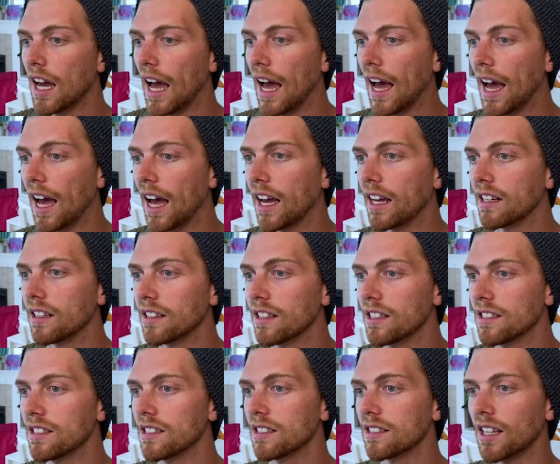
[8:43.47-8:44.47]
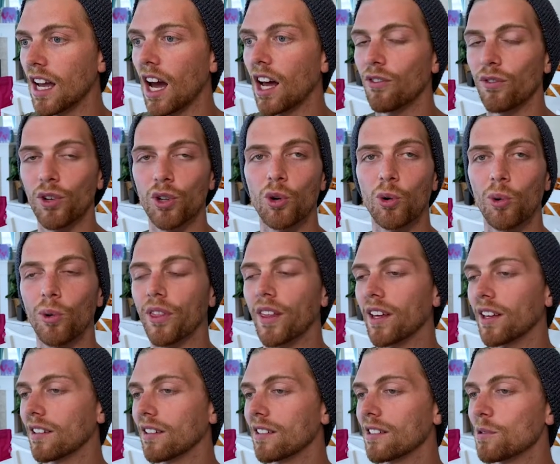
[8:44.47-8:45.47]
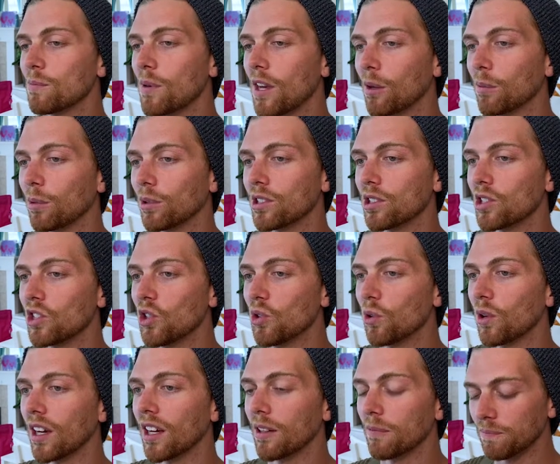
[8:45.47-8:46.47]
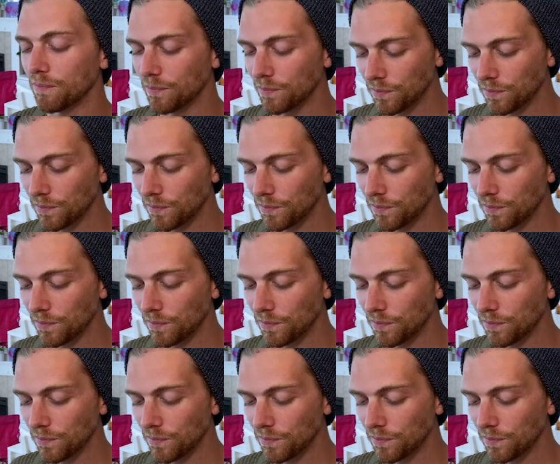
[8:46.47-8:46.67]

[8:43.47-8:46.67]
And this is kind of a cool thing to be able to do here.